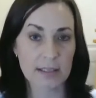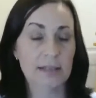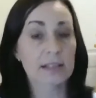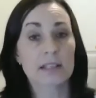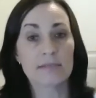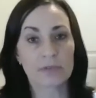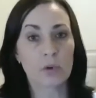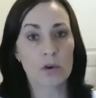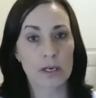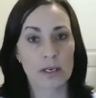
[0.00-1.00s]
And this is in
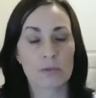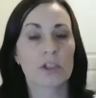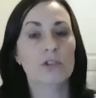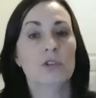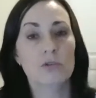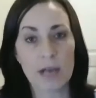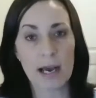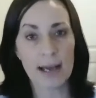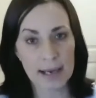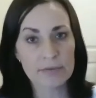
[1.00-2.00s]
Florida where you do
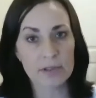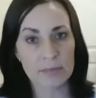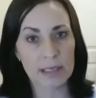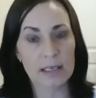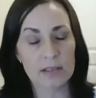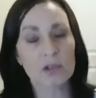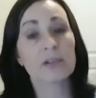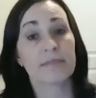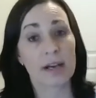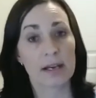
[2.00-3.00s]
not have to be
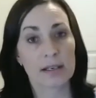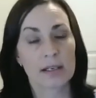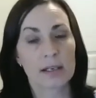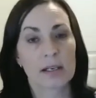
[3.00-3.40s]
certified.